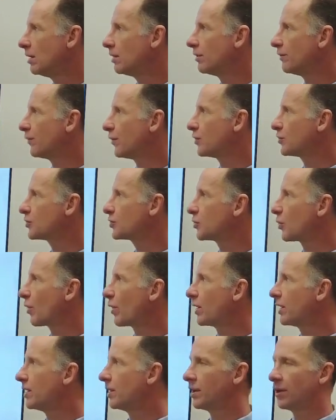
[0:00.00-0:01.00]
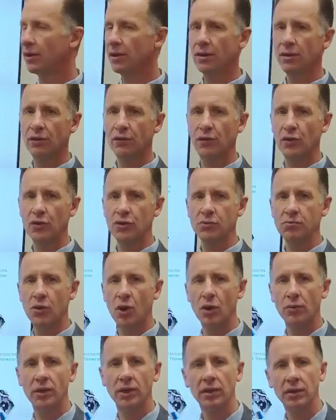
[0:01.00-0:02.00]
The first story here, the first
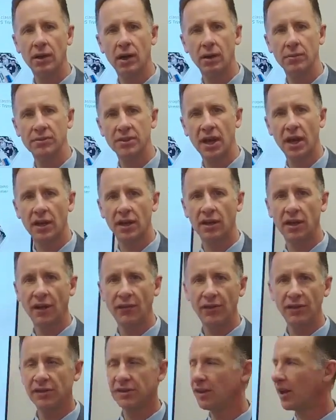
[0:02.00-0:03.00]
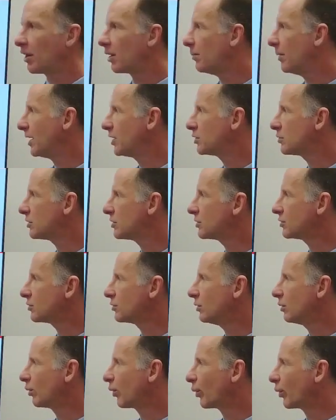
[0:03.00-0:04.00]
moment, comes out of Covington Elementary
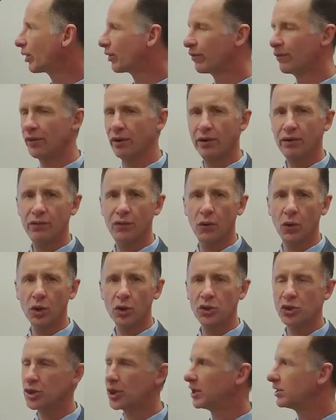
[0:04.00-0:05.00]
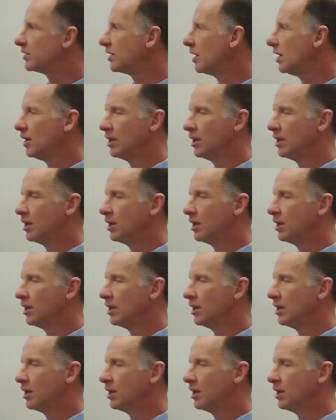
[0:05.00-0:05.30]
School, where we were very fortunate